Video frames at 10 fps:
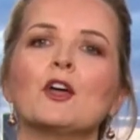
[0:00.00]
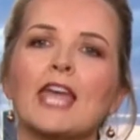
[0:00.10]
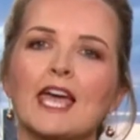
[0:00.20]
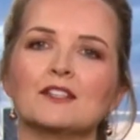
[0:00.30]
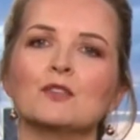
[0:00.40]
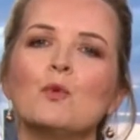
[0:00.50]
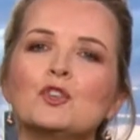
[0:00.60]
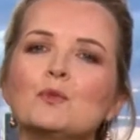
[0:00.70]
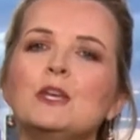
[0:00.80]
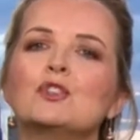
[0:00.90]
okay, so
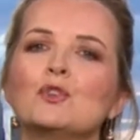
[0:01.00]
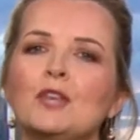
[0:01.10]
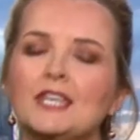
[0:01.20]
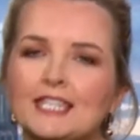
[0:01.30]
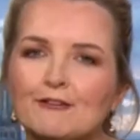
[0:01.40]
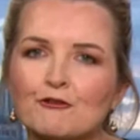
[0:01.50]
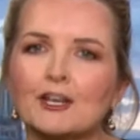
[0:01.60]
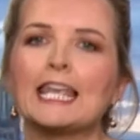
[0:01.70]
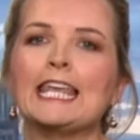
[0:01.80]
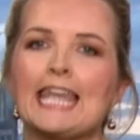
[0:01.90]
what do we do
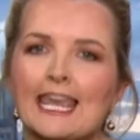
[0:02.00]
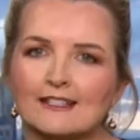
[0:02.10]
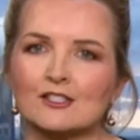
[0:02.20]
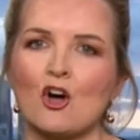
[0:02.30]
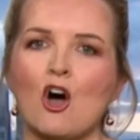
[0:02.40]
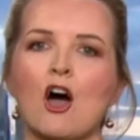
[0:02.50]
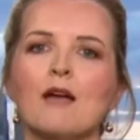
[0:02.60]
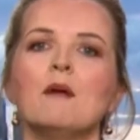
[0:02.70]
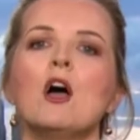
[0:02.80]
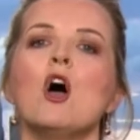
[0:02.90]
differently next
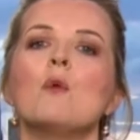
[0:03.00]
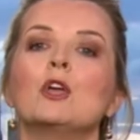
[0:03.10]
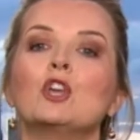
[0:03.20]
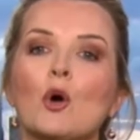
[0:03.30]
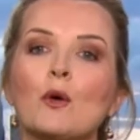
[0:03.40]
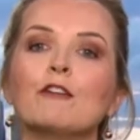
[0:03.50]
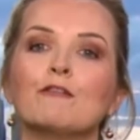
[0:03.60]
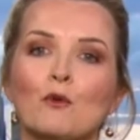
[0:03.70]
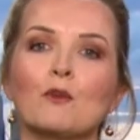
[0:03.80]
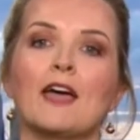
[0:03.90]
time we're going
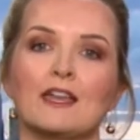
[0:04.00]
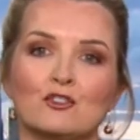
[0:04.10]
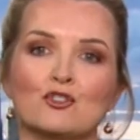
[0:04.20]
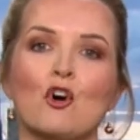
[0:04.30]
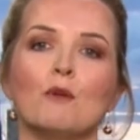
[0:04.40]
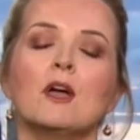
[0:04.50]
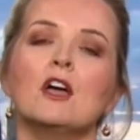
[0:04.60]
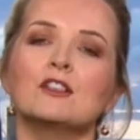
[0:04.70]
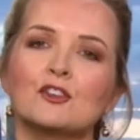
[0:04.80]
for that job?